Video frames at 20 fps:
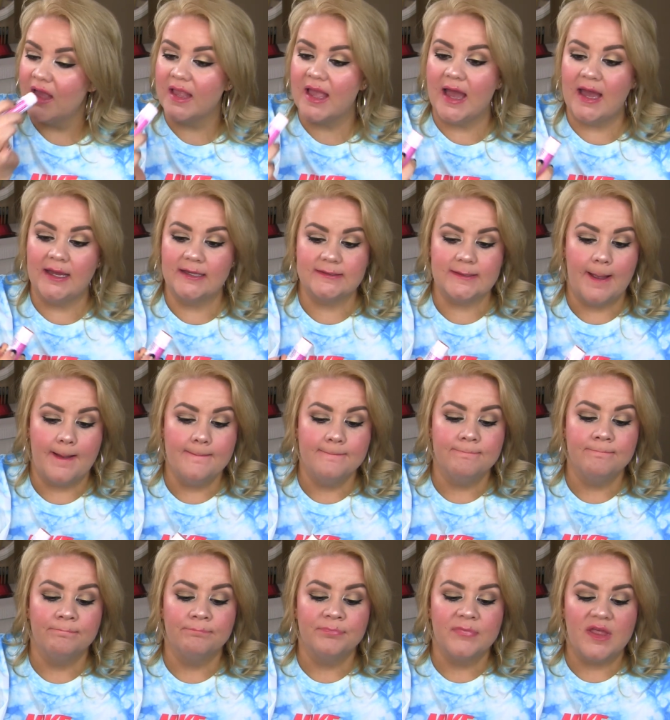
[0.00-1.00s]
Guys,
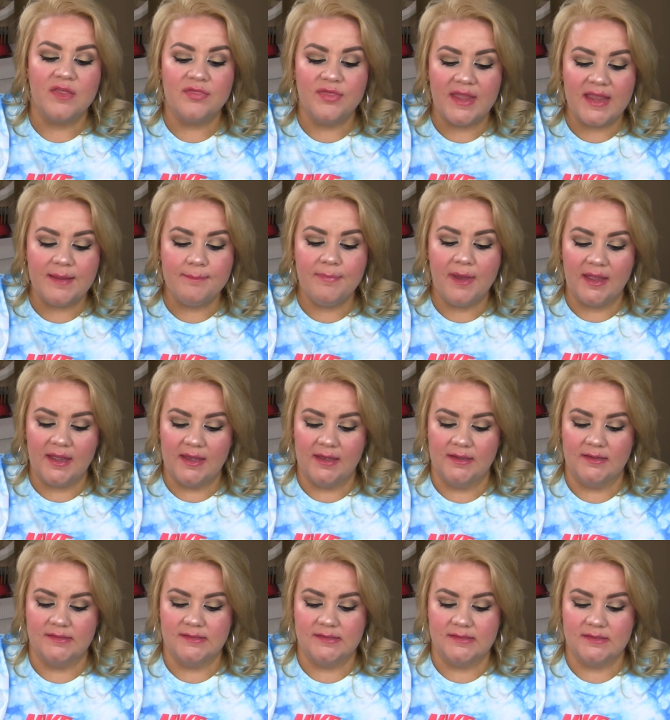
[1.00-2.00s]
the
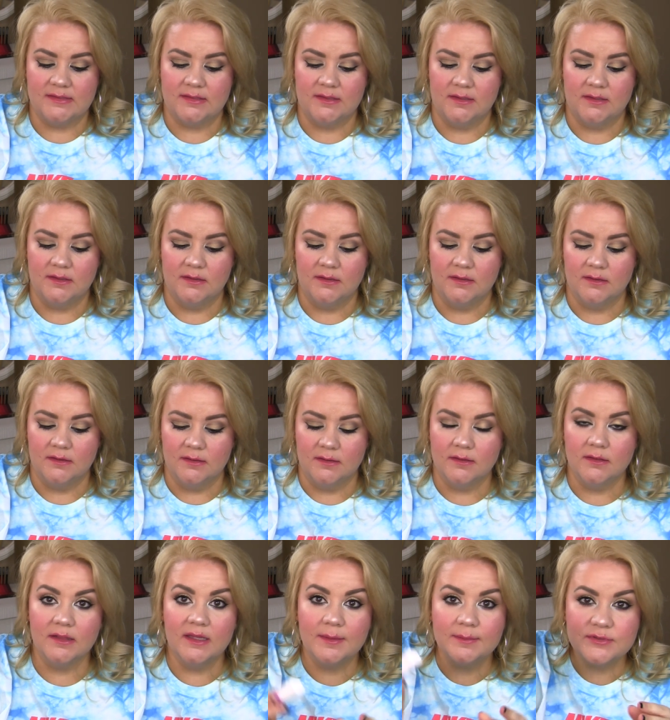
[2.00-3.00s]
best
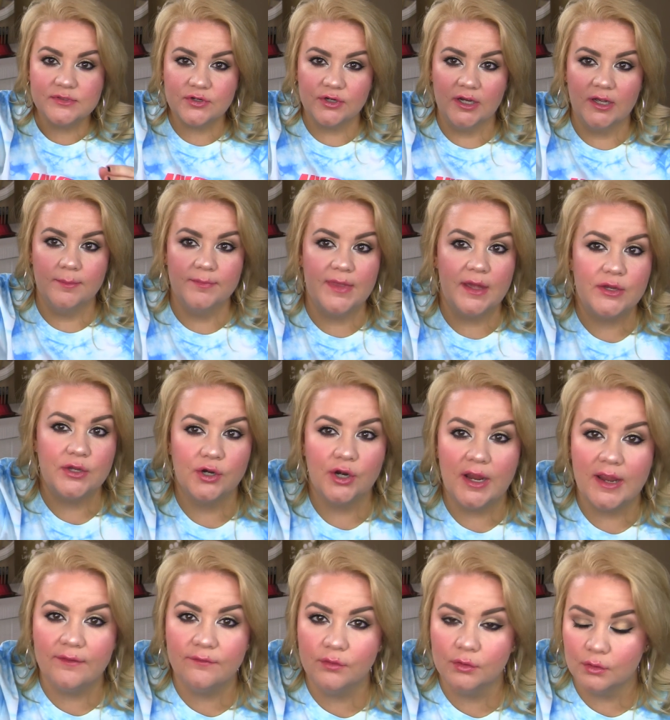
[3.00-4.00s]
lip scrub that you're
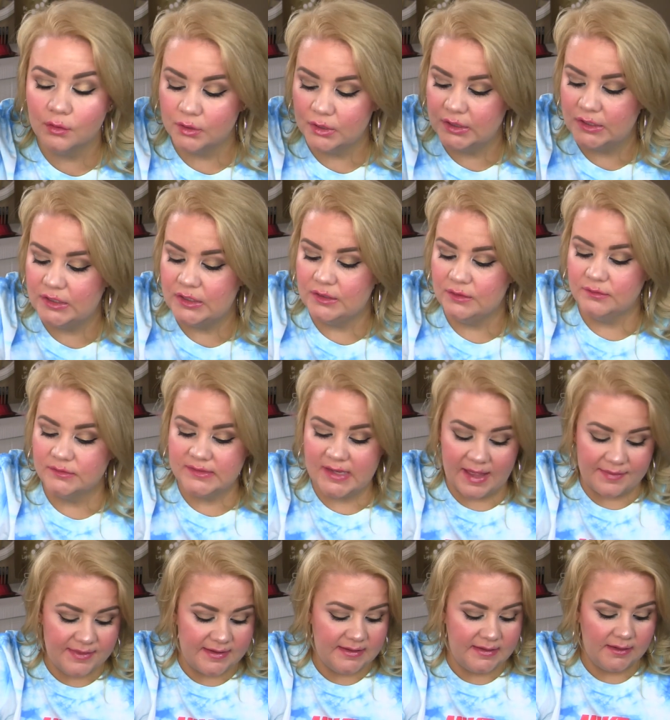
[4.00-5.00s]
ever going to use.
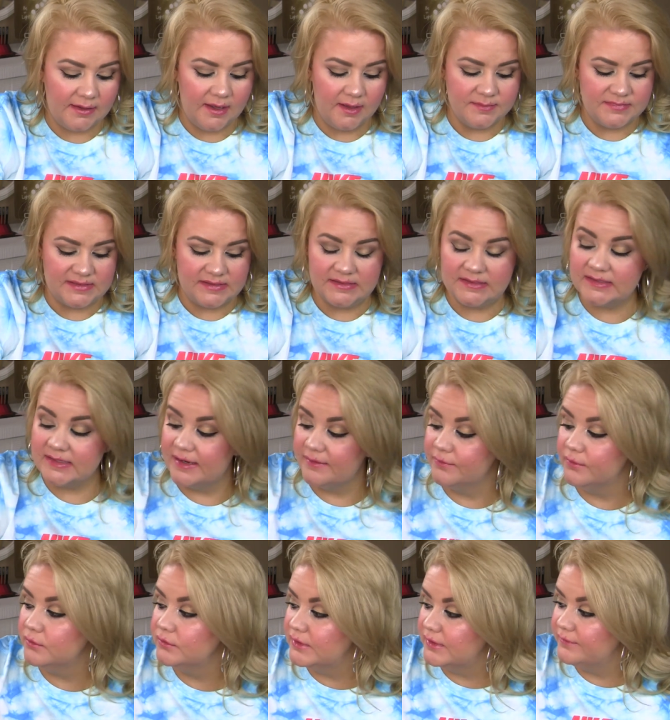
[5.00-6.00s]
I think it comes in
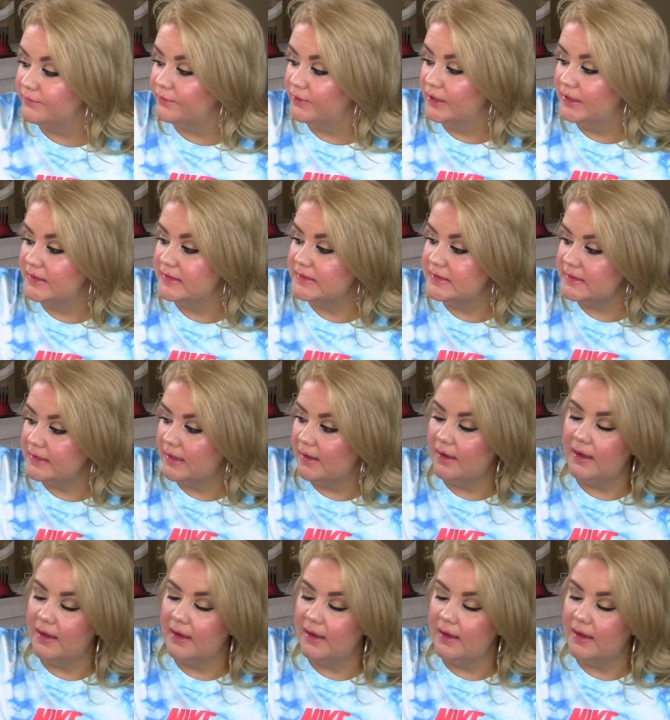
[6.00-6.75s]
several different